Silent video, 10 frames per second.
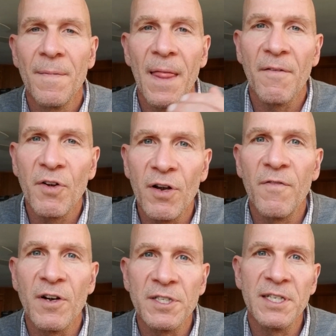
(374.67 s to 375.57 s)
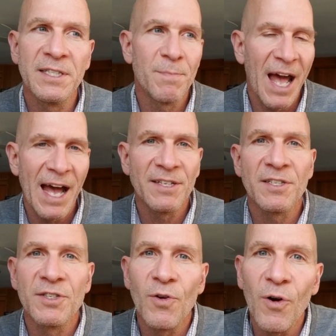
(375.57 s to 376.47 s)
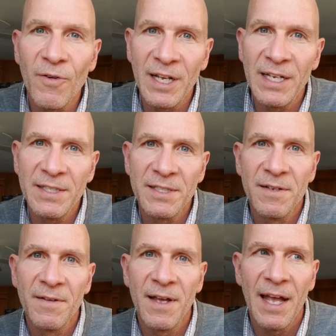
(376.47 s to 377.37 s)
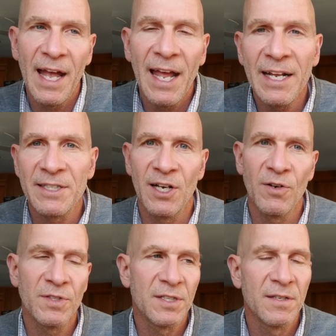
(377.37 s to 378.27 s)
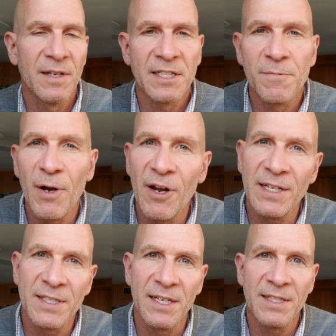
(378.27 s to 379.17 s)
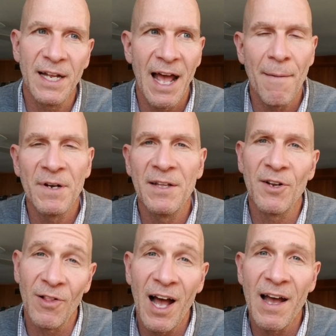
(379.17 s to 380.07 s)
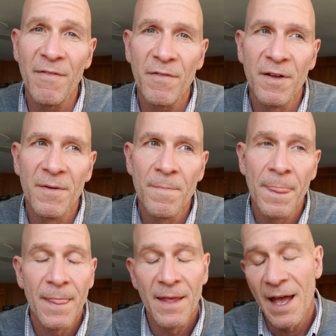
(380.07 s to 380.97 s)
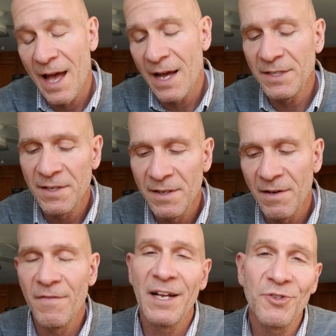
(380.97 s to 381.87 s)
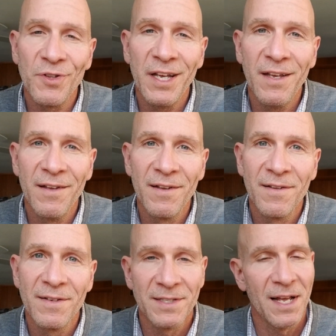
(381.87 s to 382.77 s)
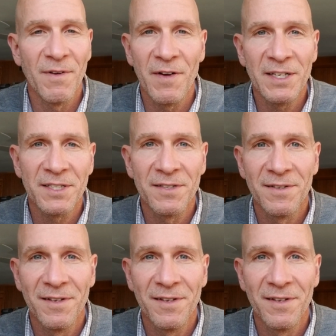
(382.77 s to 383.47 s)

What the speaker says: of good versus bad stories, anecdotes, experiences that happen in their life. And eventually, some of us,